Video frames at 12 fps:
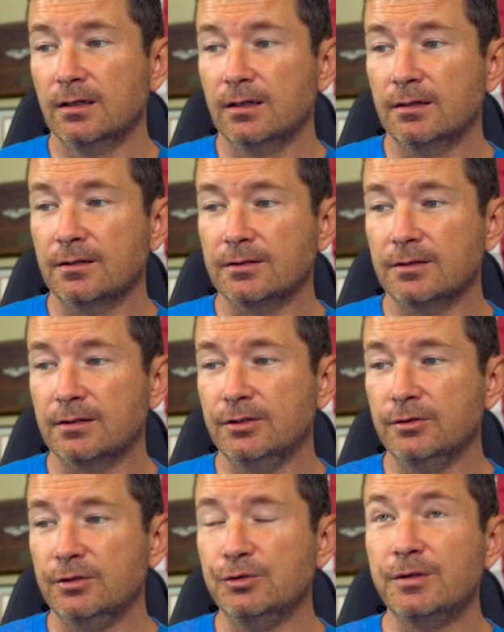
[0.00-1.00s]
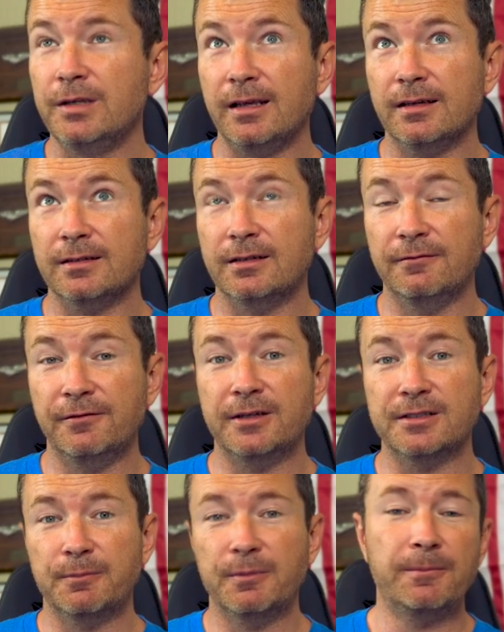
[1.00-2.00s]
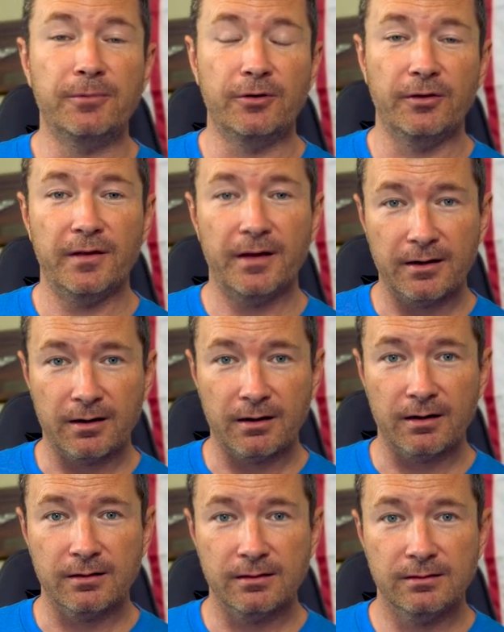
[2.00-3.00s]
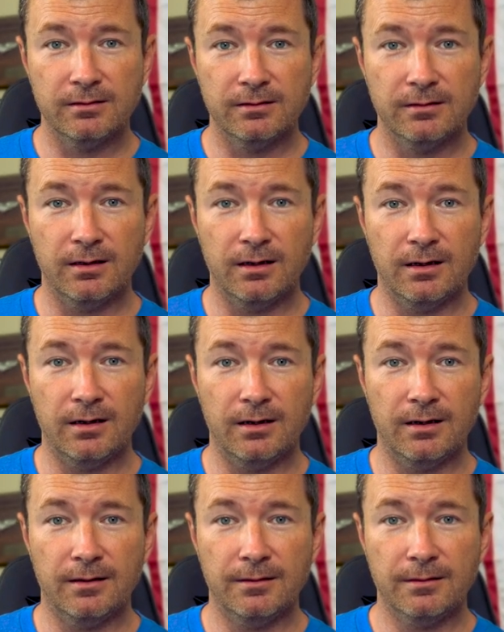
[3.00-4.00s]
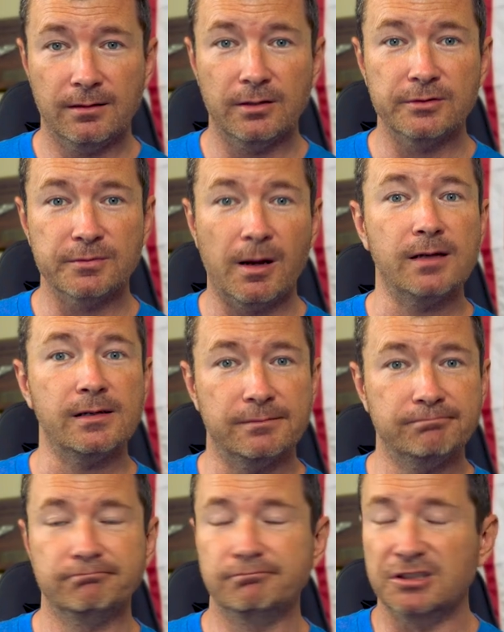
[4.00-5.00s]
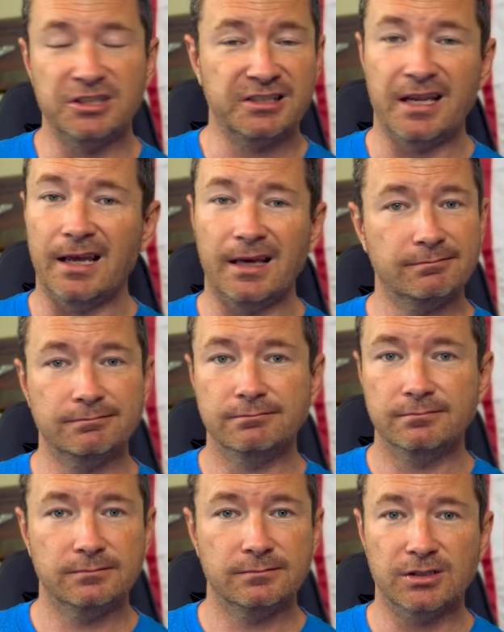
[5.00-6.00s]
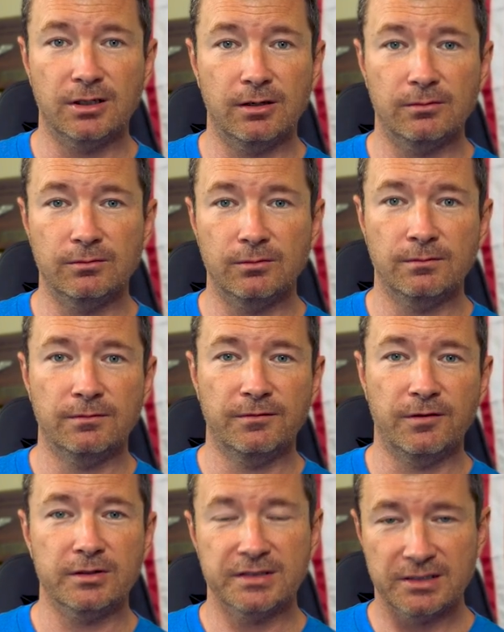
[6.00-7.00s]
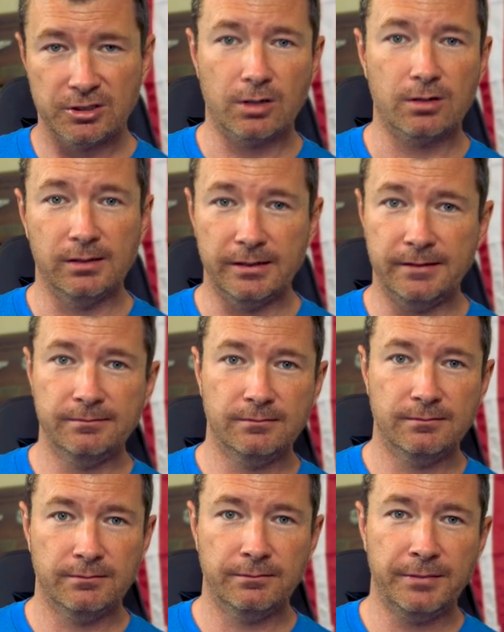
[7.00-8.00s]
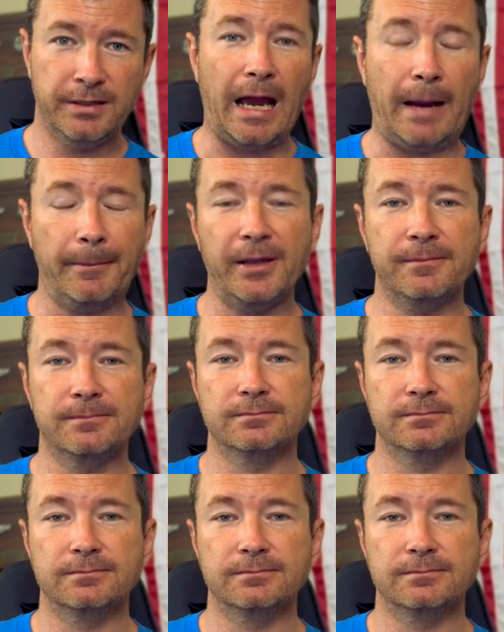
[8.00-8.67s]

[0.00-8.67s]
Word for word: there you you can't convince people that are uh, closed minded. You just can't. So focus internally, be happy.